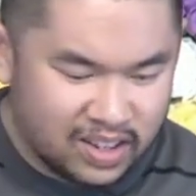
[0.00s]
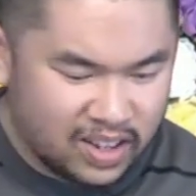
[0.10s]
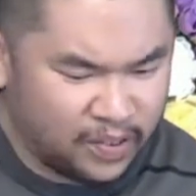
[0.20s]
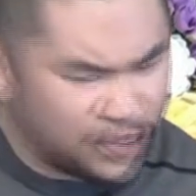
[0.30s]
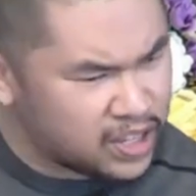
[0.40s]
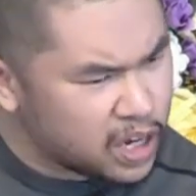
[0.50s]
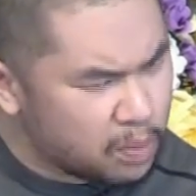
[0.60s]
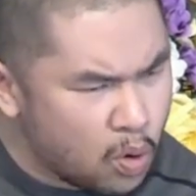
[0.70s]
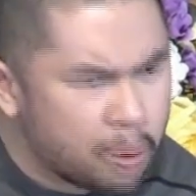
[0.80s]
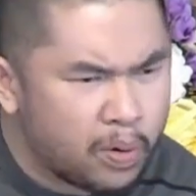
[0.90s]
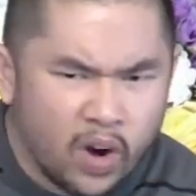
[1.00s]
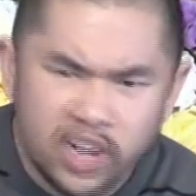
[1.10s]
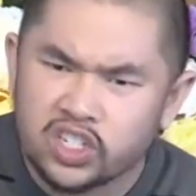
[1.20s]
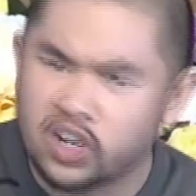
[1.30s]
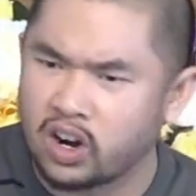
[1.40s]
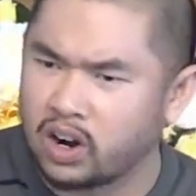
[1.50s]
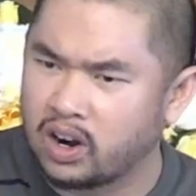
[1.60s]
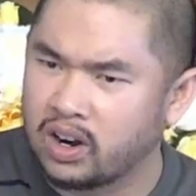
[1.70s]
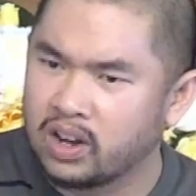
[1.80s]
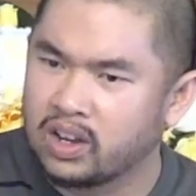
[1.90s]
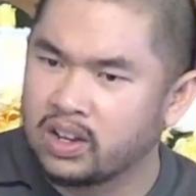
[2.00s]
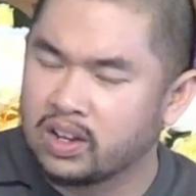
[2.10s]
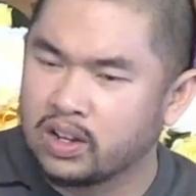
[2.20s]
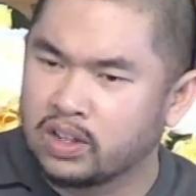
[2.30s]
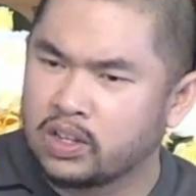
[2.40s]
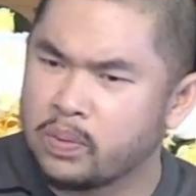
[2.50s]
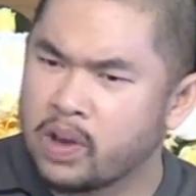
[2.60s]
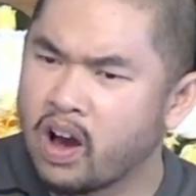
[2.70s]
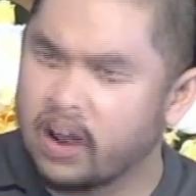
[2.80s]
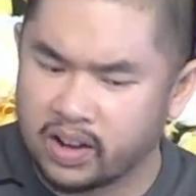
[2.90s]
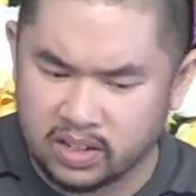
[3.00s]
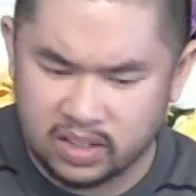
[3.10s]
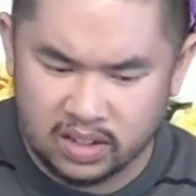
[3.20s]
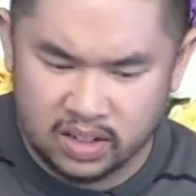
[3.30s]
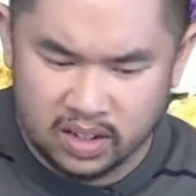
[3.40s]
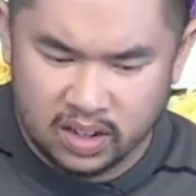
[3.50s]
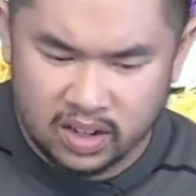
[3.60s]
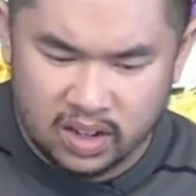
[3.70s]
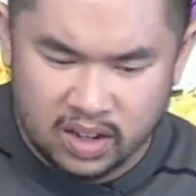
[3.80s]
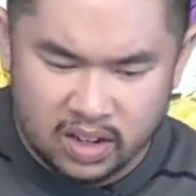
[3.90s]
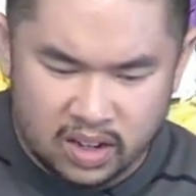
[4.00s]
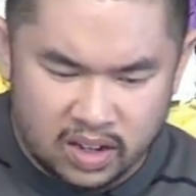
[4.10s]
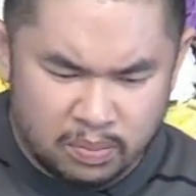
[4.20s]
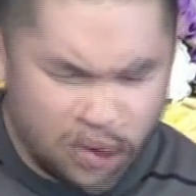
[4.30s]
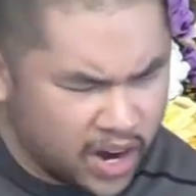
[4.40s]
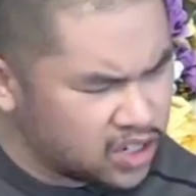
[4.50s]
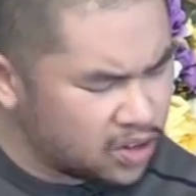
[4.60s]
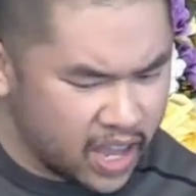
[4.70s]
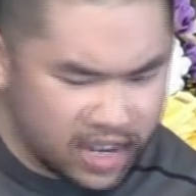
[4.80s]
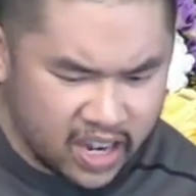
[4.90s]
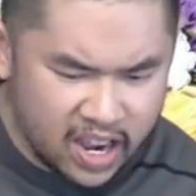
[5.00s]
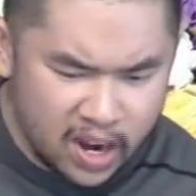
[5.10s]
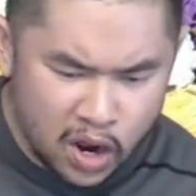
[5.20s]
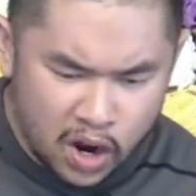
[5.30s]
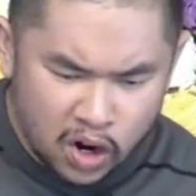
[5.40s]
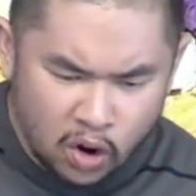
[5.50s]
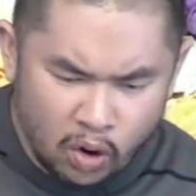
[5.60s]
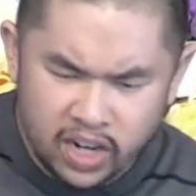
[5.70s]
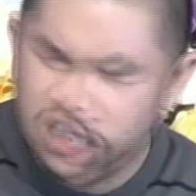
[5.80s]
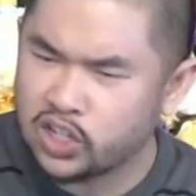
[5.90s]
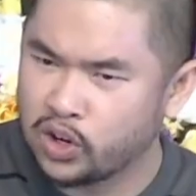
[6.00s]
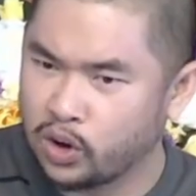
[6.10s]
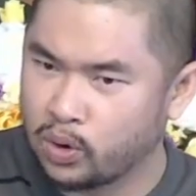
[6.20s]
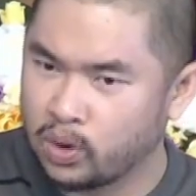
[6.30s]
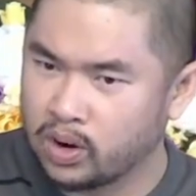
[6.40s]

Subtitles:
It feels like more pressure, to be honest. Pressure that can crush you.